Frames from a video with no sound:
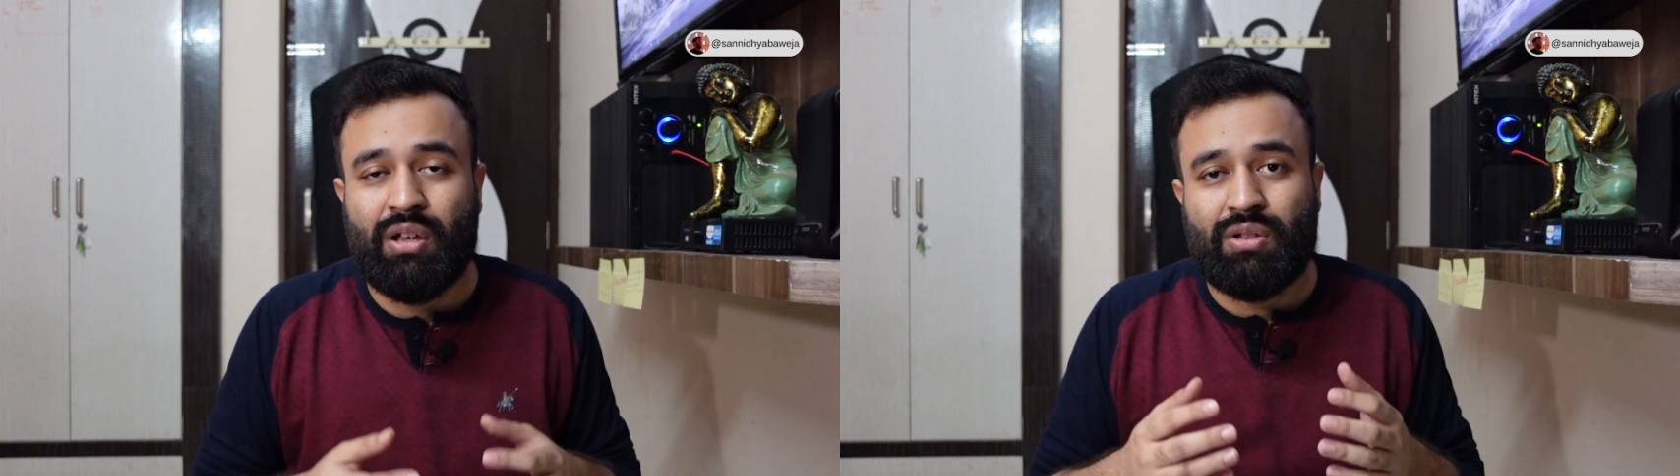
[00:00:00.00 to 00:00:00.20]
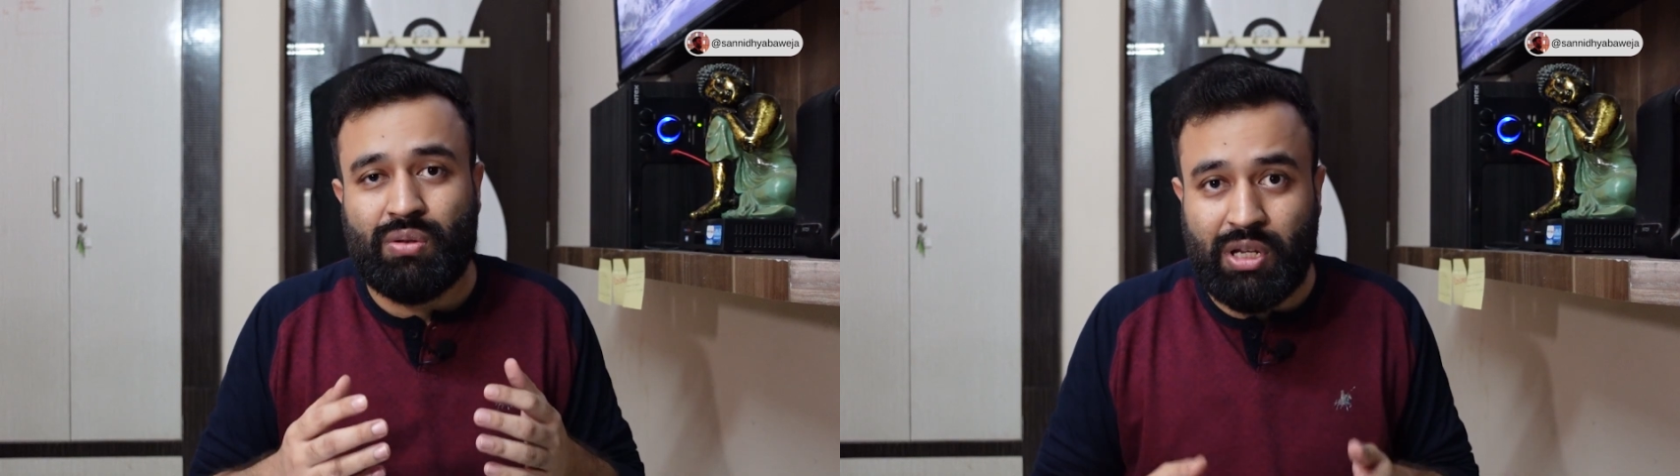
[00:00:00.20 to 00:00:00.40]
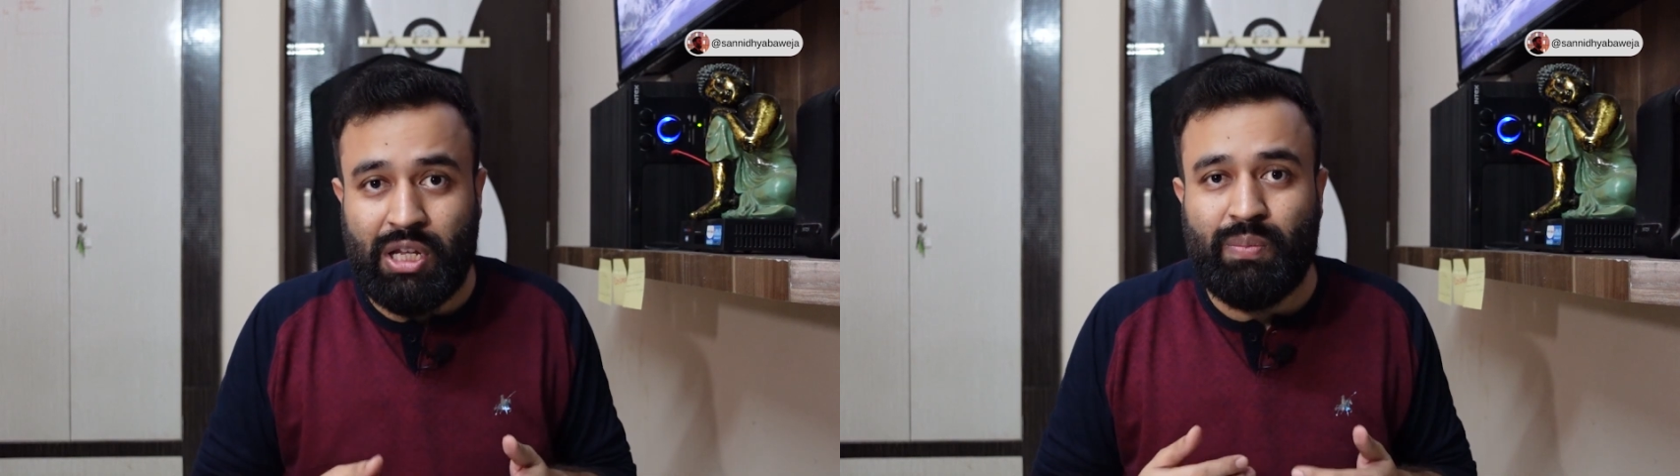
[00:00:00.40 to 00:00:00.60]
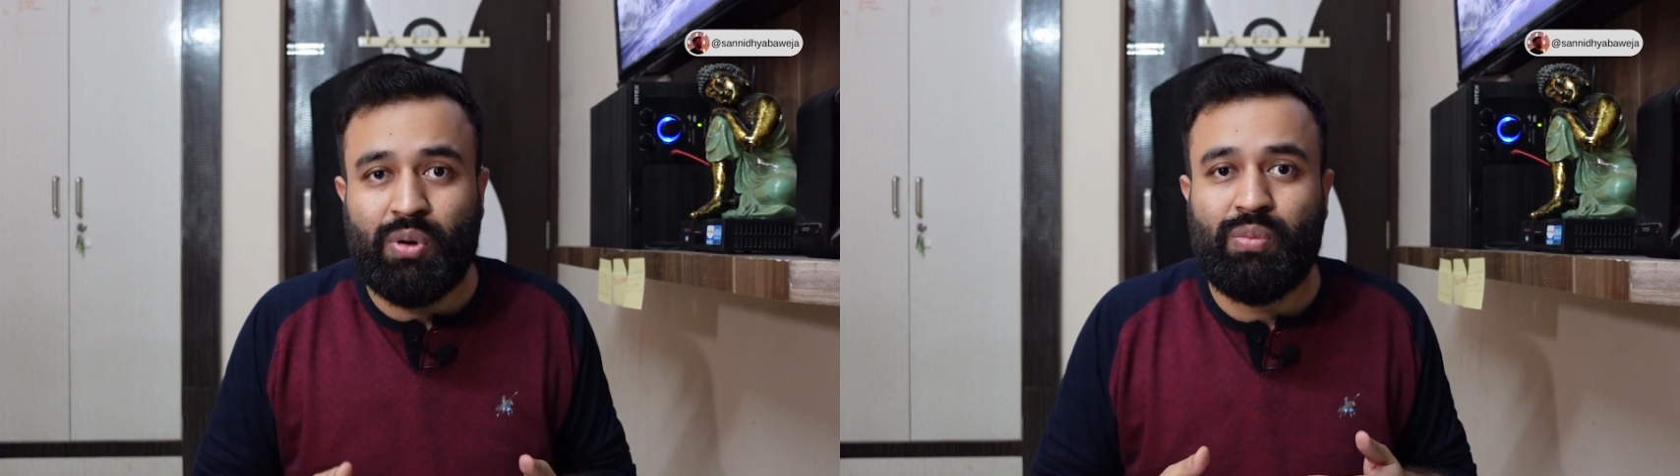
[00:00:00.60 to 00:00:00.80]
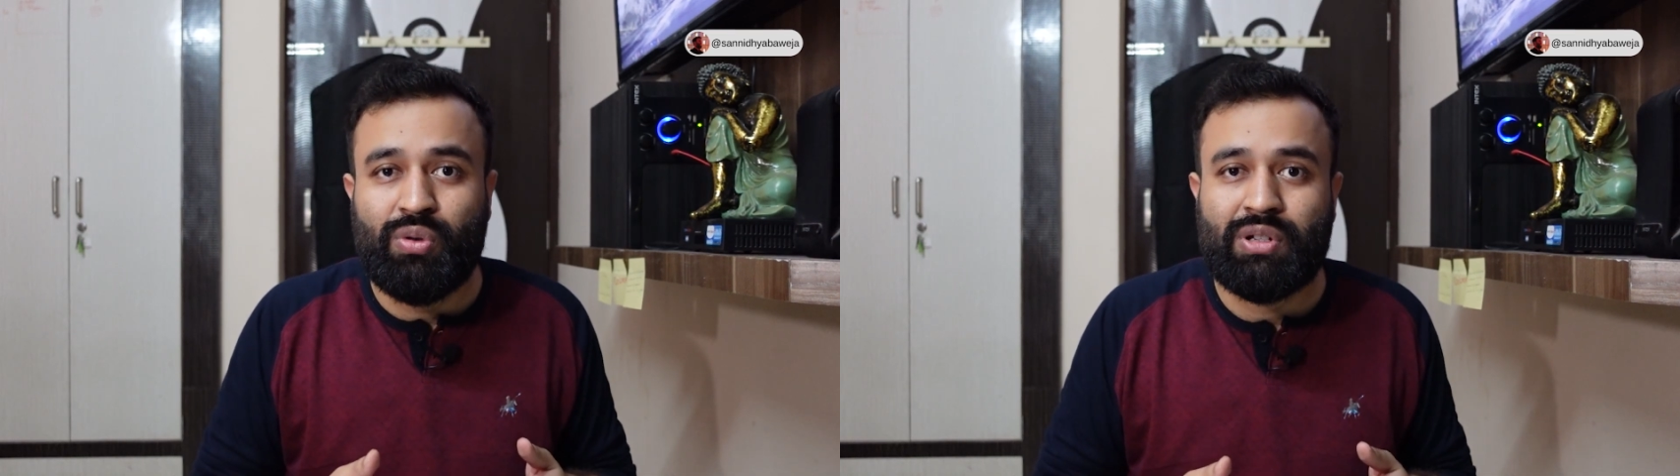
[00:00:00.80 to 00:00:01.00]
So keep
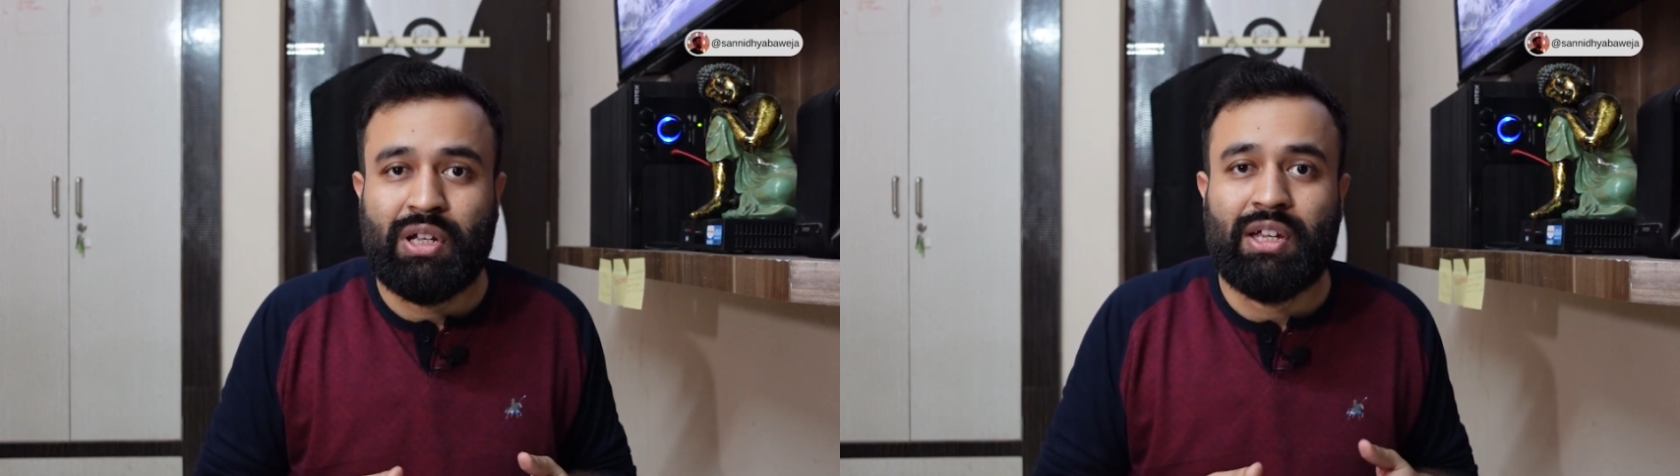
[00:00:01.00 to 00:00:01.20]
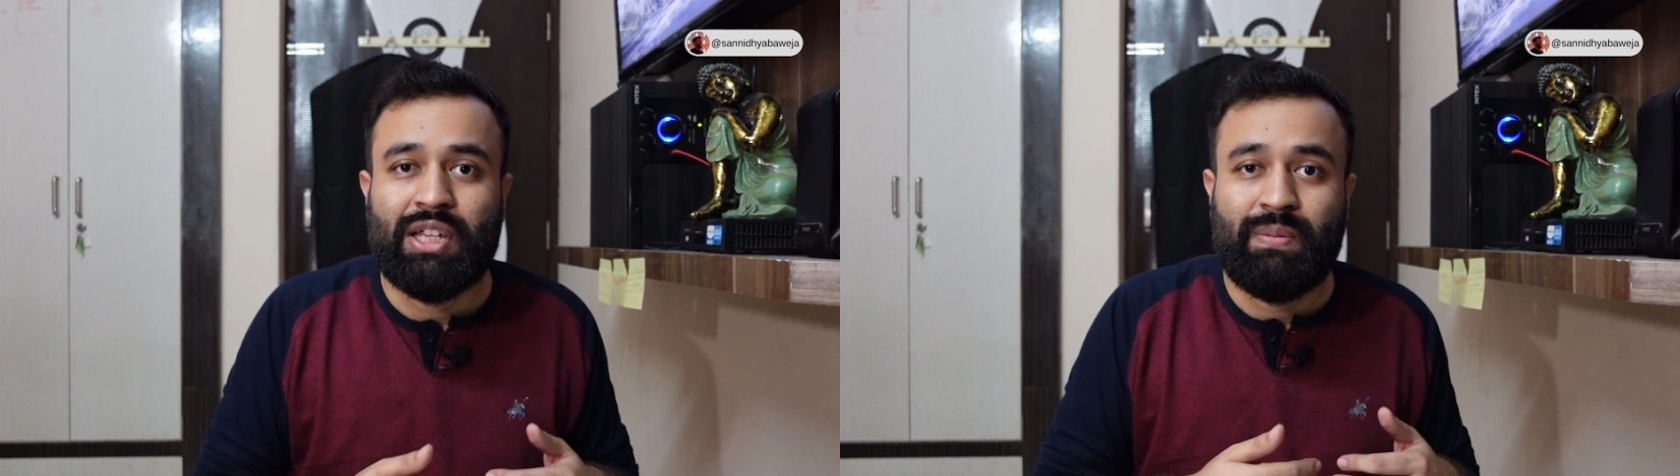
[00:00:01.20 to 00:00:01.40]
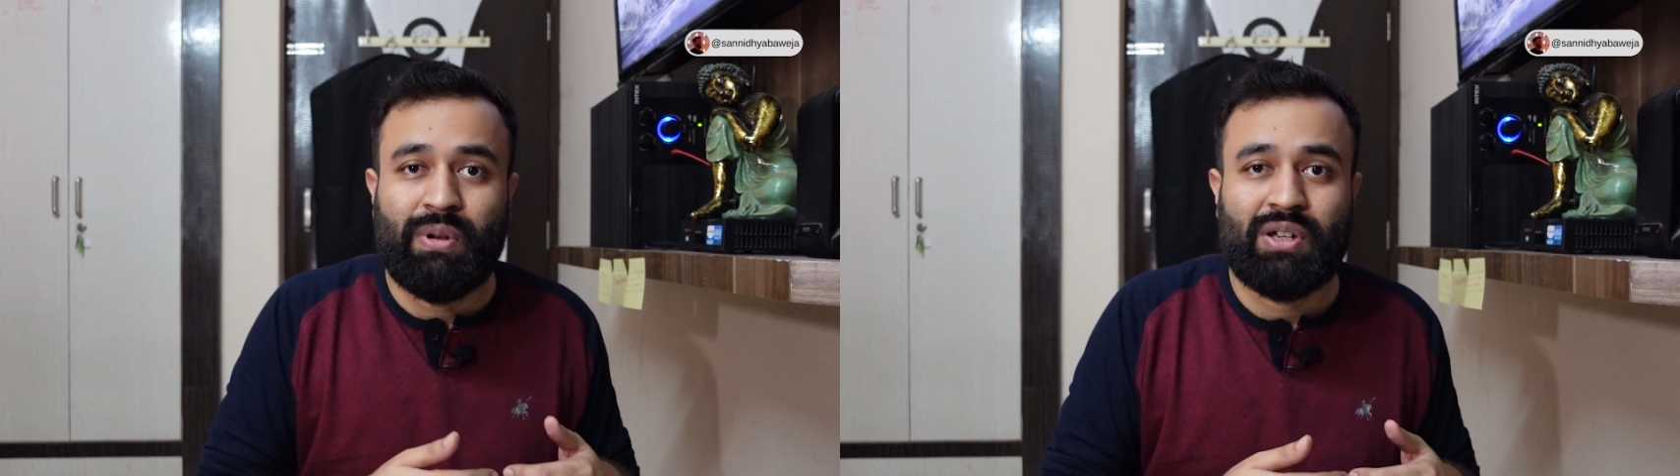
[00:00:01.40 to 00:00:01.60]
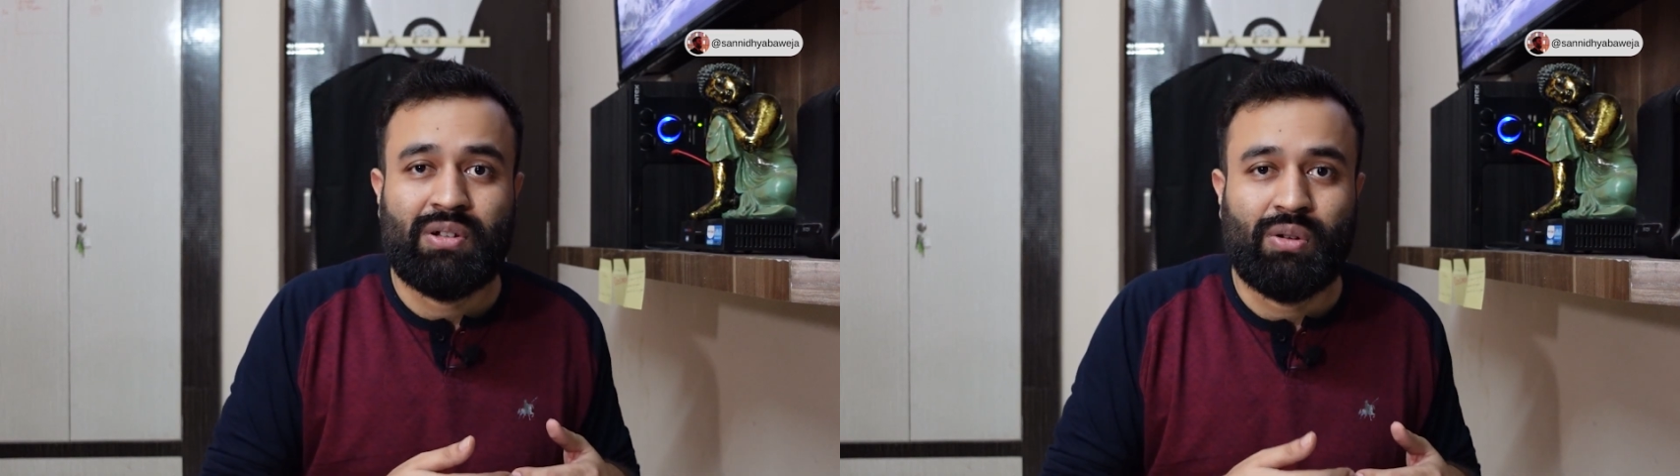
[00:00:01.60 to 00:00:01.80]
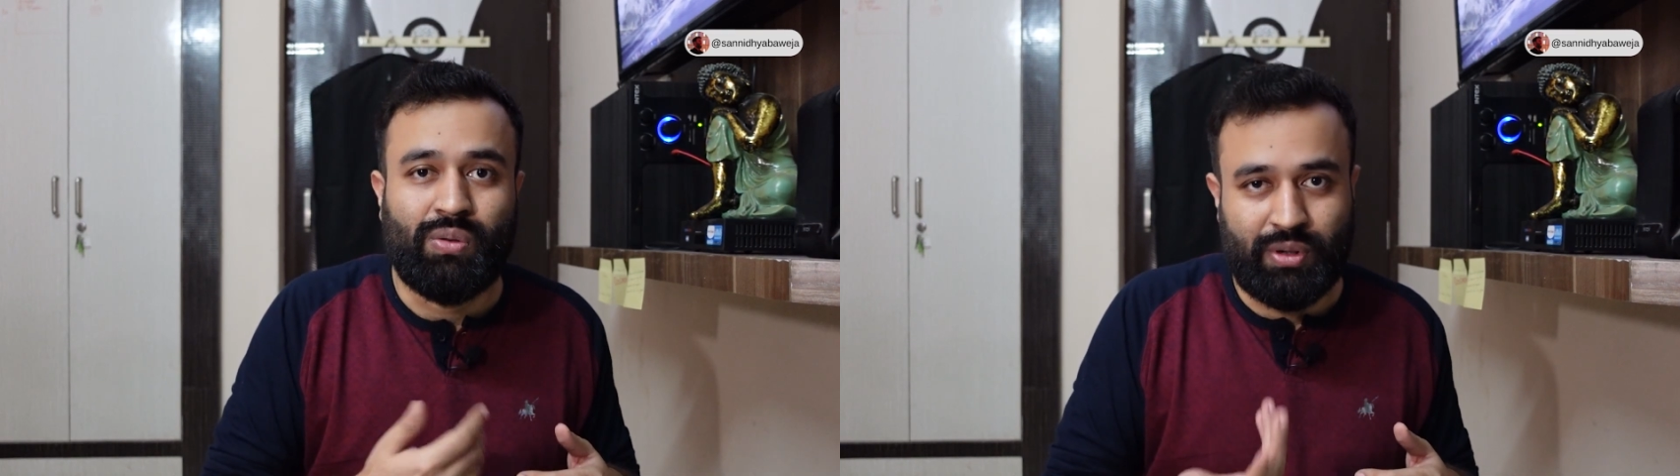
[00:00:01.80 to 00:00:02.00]
on posting
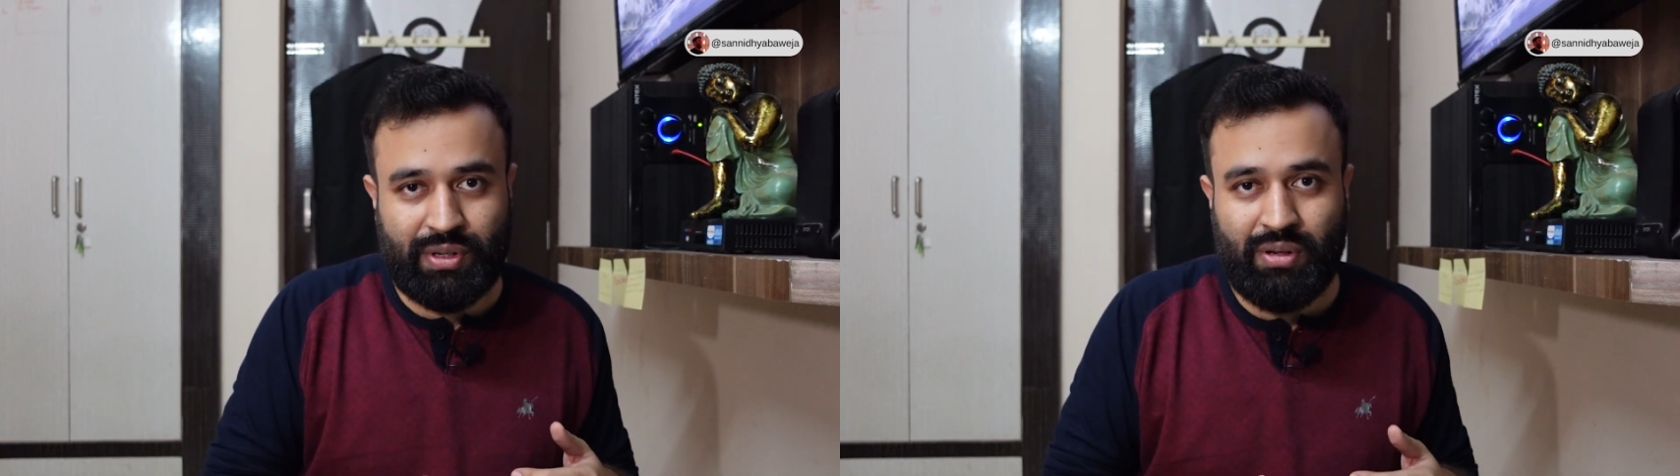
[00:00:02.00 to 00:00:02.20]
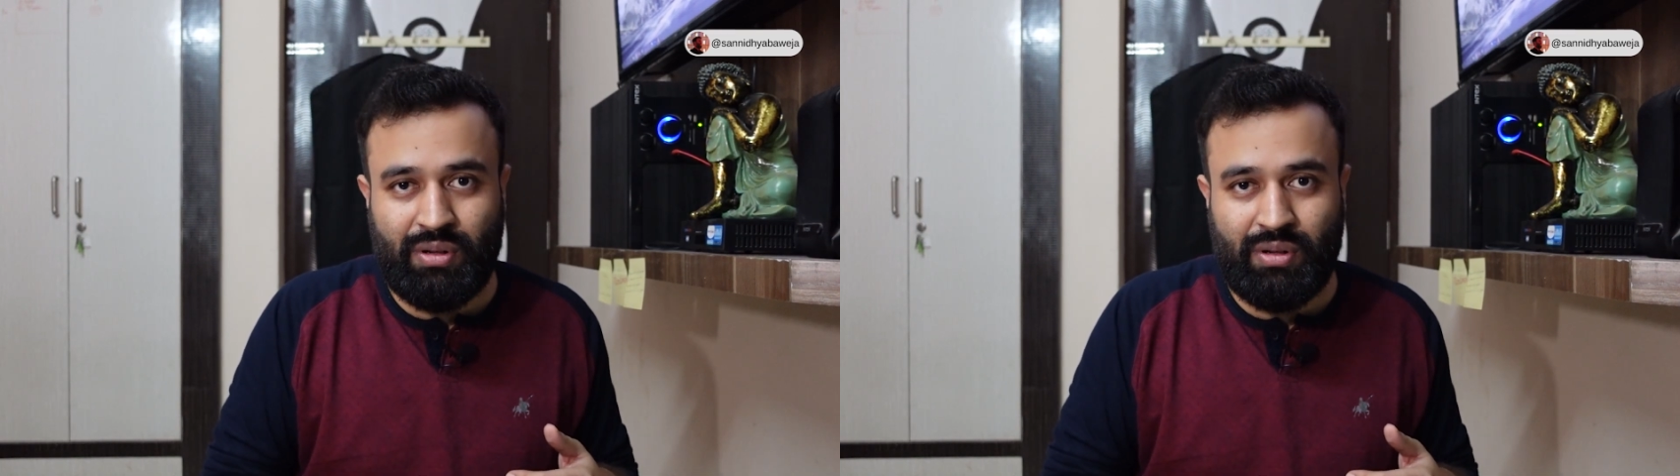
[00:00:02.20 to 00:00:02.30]
inspirational quotes.